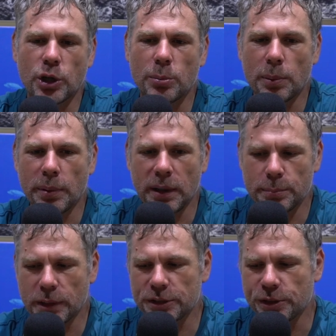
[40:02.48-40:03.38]
job would be
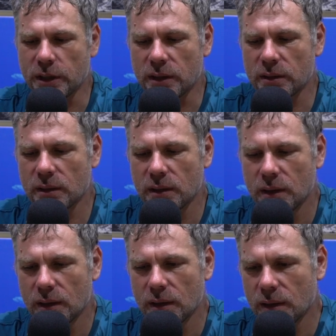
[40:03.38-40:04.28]
pressuring,
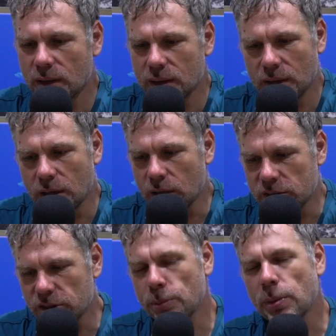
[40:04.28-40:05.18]
you know, the
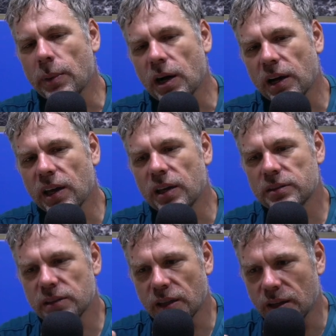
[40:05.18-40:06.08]

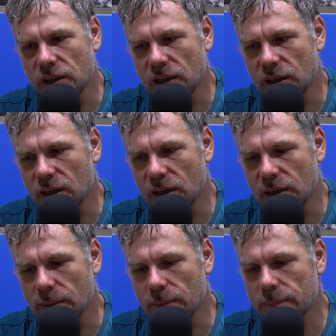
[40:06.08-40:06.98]
supermarkets and the
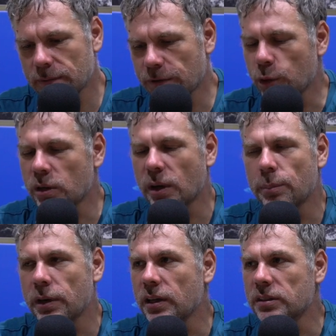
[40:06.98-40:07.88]
uh, food
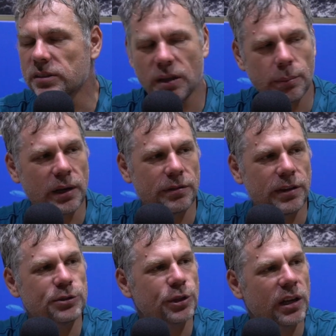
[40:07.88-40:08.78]
companies and the
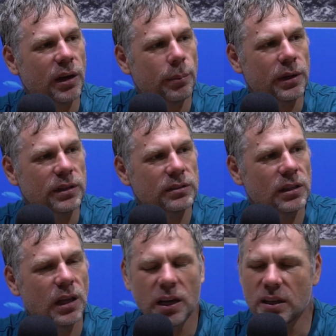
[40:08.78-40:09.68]
manufacturing companies.
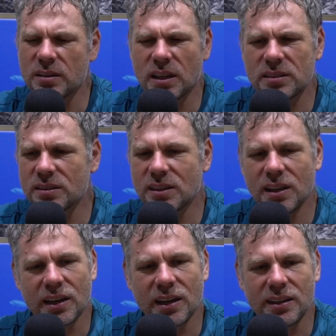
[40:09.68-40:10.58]
Because there's,
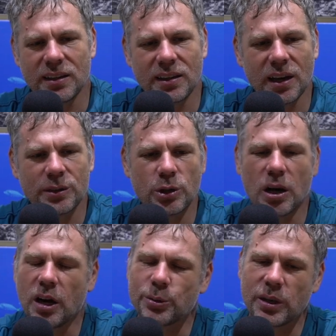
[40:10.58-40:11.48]
you know, you go to a
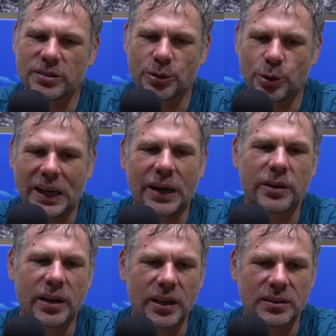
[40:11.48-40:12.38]
hardware store
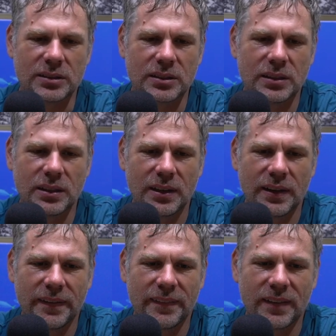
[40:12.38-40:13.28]
nowadays
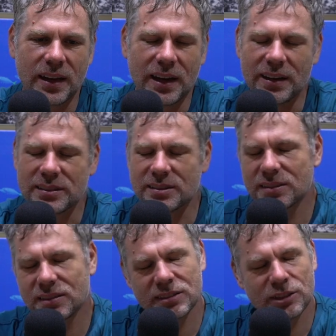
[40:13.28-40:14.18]
and it's
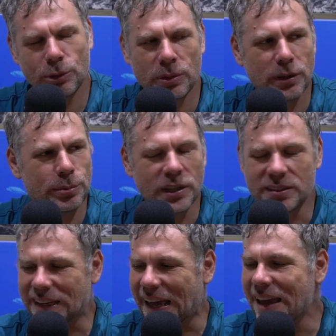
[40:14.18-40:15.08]
super
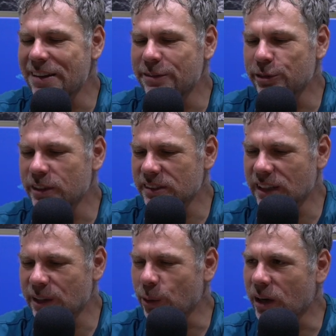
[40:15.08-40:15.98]
depressing. Every
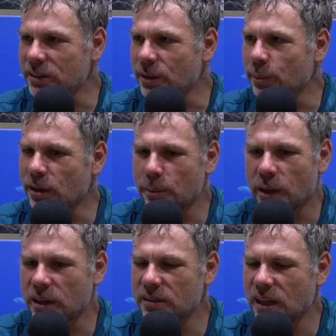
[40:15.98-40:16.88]
single item you can
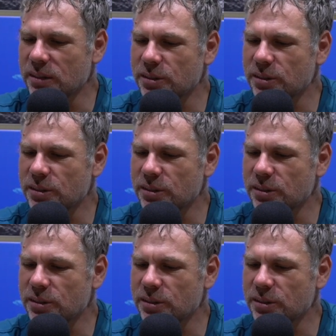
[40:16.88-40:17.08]
buy ten